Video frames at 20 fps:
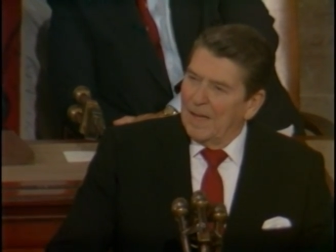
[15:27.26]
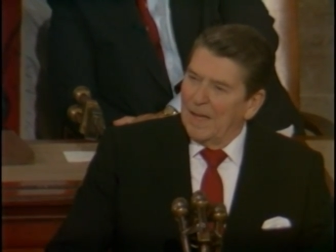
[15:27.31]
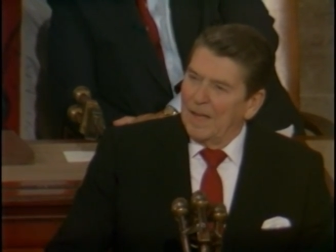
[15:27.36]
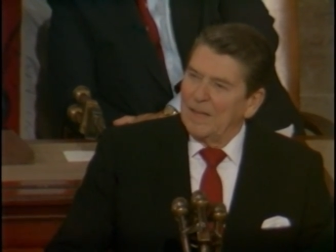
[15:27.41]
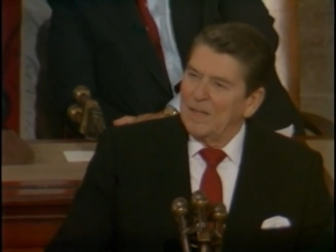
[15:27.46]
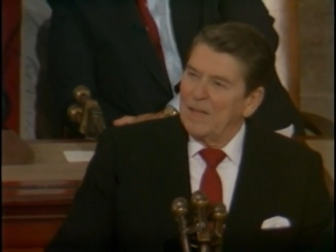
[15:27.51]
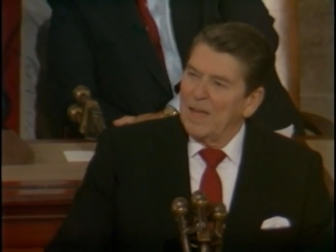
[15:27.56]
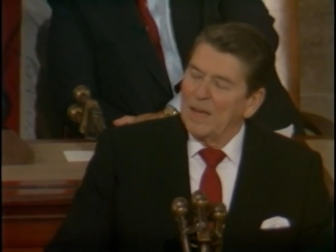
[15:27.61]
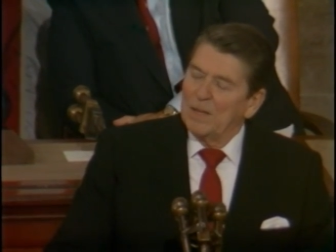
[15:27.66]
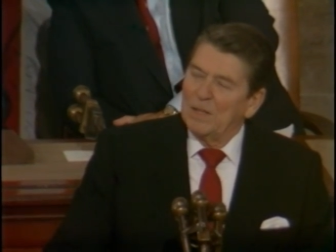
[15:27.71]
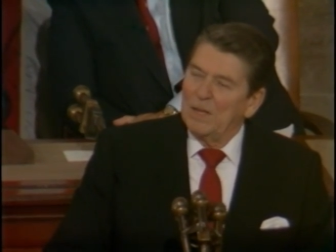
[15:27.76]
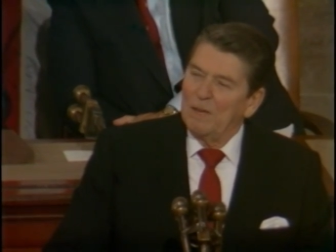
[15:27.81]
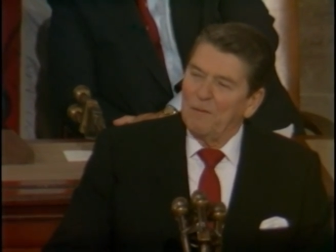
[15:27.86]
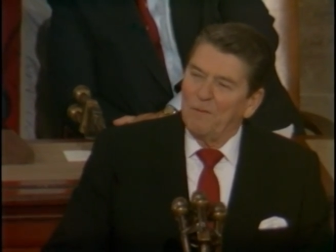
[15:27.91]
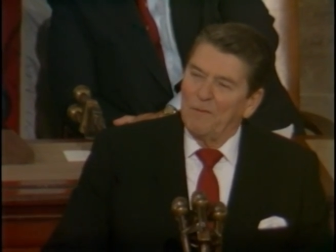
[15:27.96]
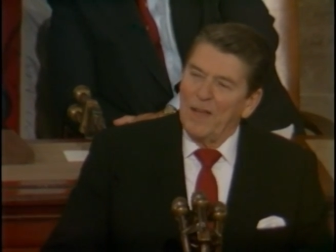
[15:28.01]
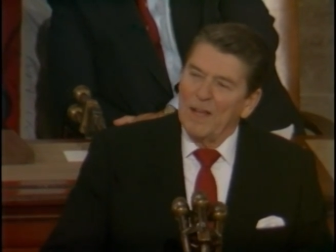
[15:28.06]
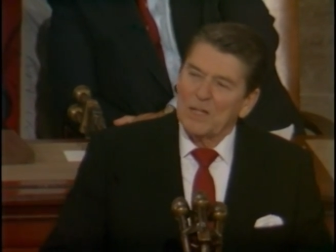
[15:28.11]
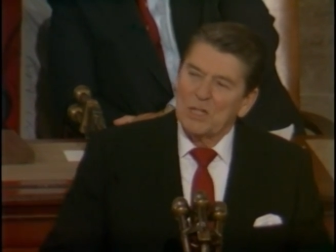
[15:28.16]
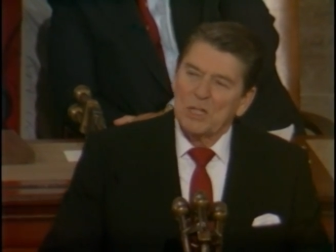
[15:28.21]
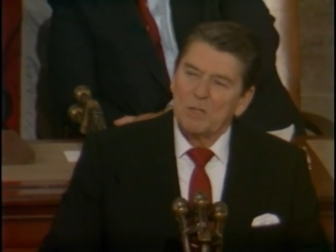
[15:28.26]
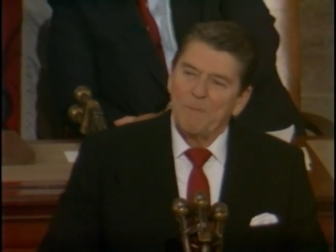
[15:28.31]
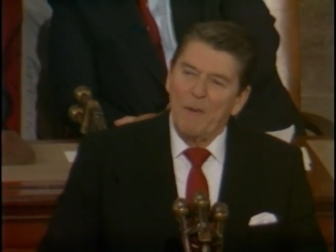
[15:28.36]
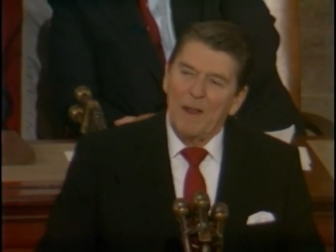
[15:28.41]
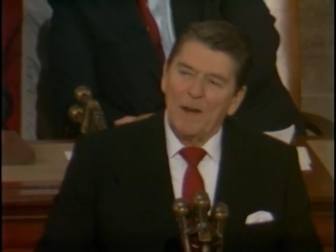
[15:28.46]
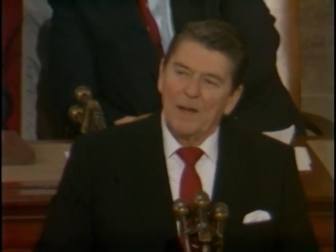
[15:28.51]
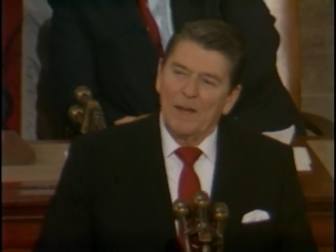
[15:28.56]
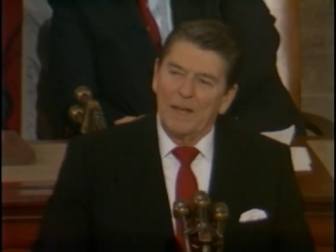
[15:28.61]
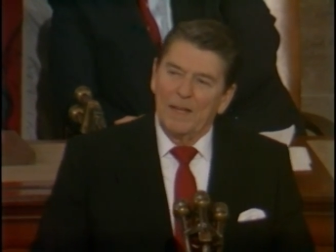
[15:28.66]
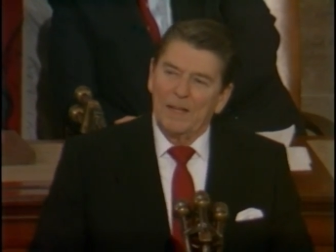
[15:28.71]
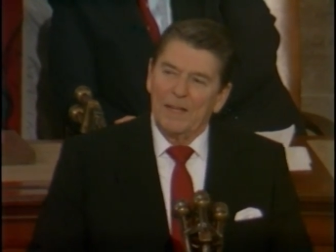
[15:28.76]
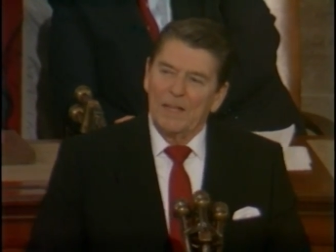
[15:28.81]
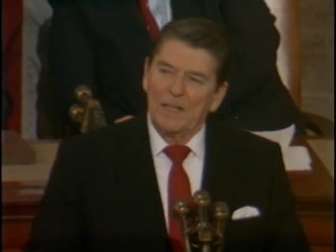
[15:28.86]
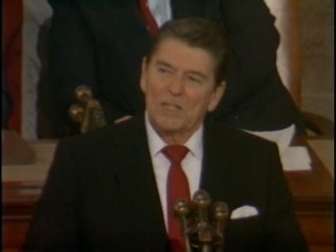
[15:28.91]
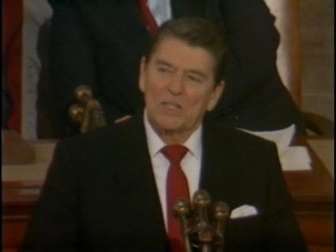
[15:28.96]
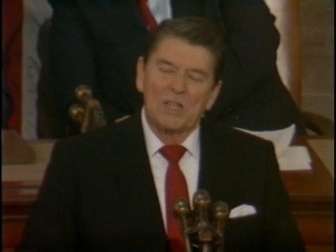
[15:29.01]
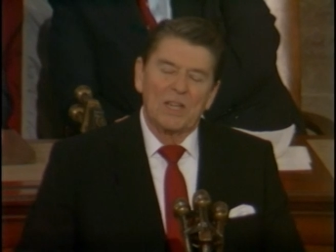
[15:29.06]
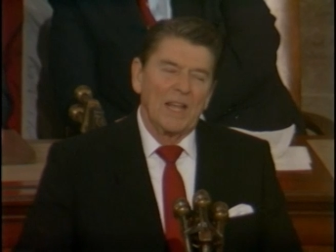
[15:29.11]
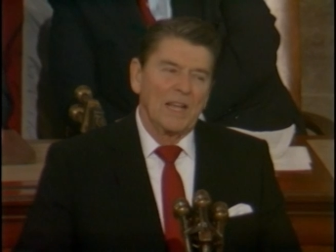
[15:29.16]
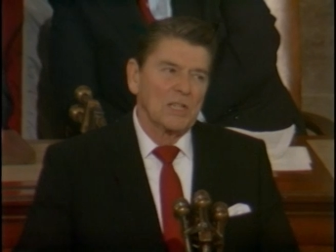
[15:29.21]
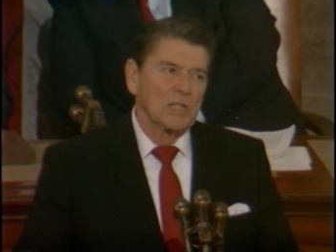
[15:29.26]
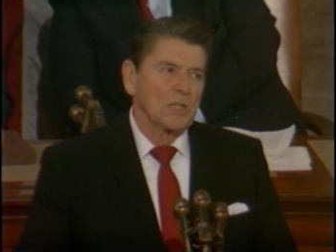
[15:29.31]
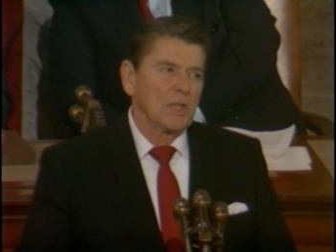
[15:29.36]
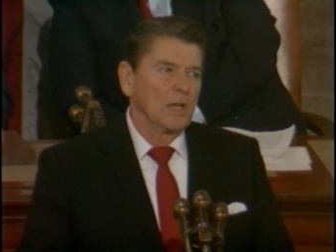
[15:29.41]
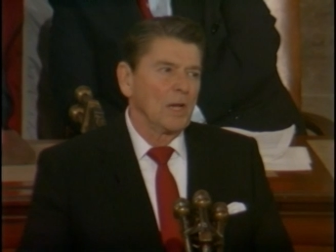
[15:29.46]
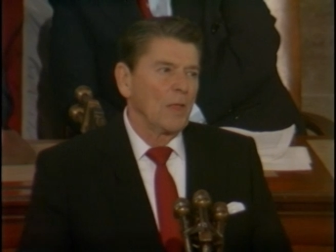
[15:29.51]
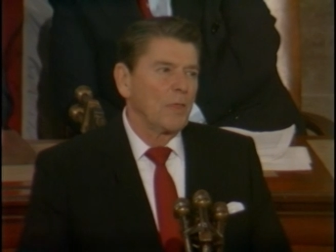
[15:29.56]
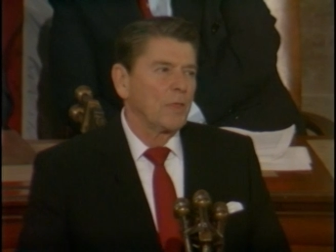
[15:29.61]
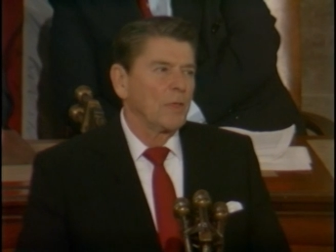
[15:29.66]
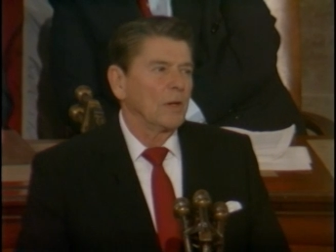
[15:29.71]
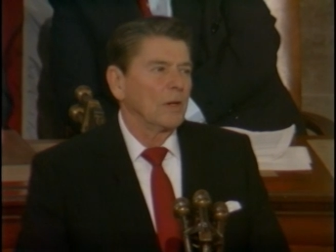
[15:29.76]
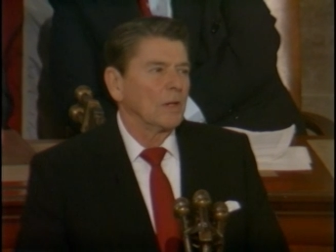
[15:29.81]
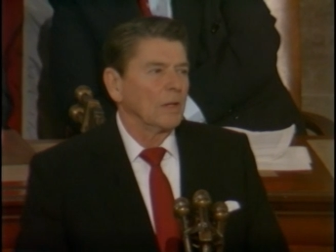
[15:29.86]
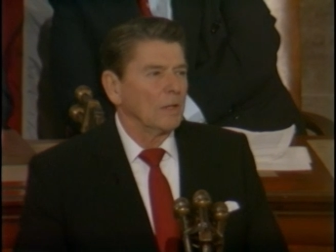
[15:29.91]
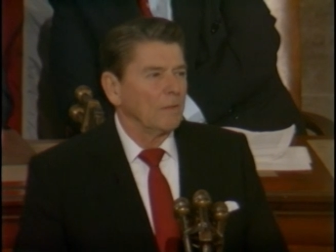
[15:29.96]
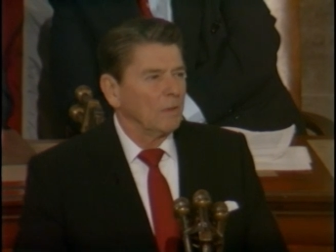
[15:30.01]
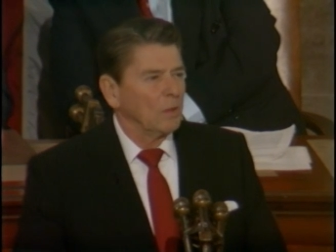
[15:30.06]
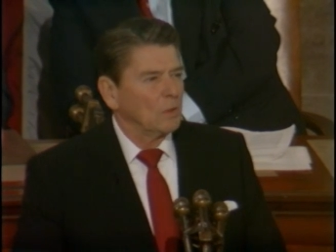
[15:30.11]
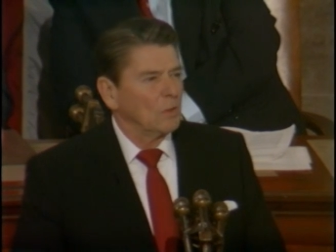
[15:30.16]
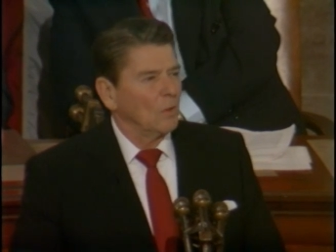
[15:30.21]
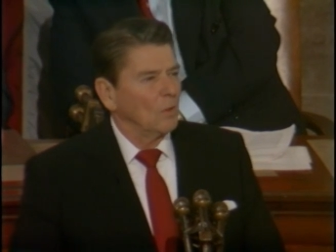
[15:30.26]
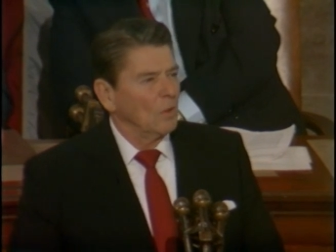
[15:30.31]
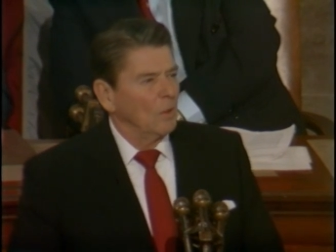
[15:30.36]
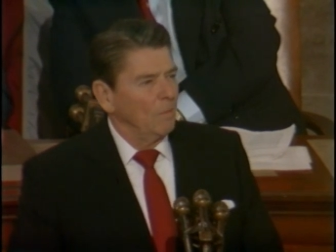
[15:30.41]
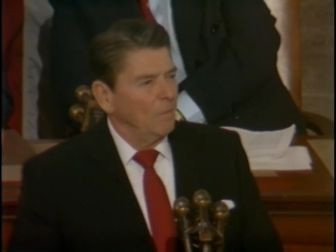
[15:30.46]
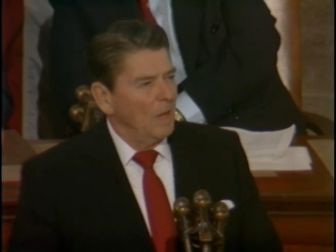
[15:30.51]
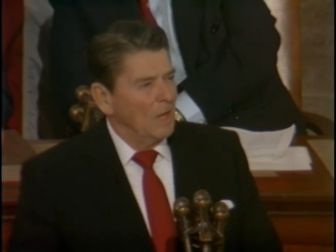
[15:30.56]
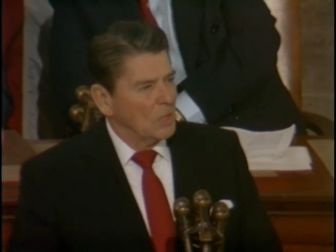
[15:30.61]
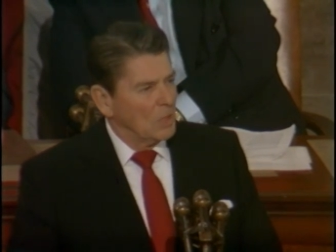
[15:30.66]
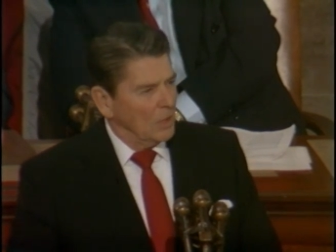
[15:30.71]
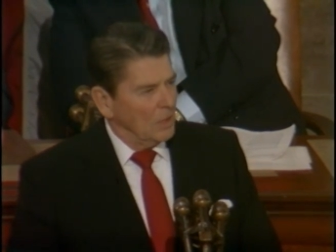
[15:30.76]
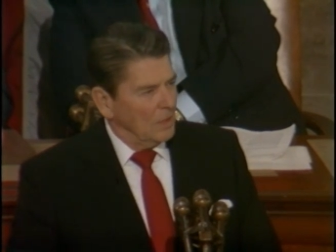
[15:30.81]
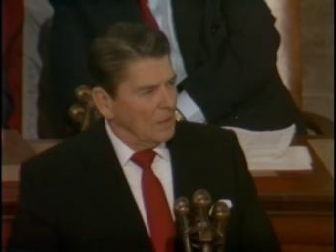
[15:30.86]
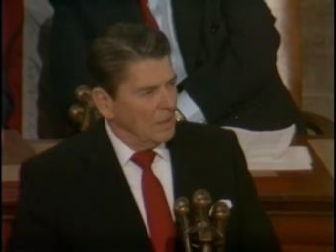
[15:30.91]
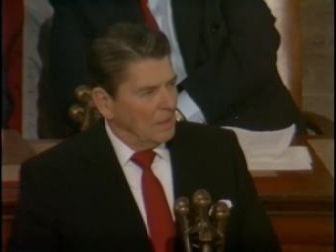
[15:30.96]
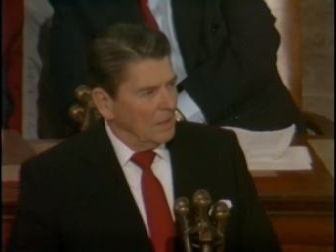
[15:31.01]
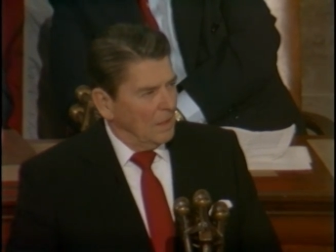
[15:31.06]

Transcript: And yet, defense spending is less than a third of the total budget.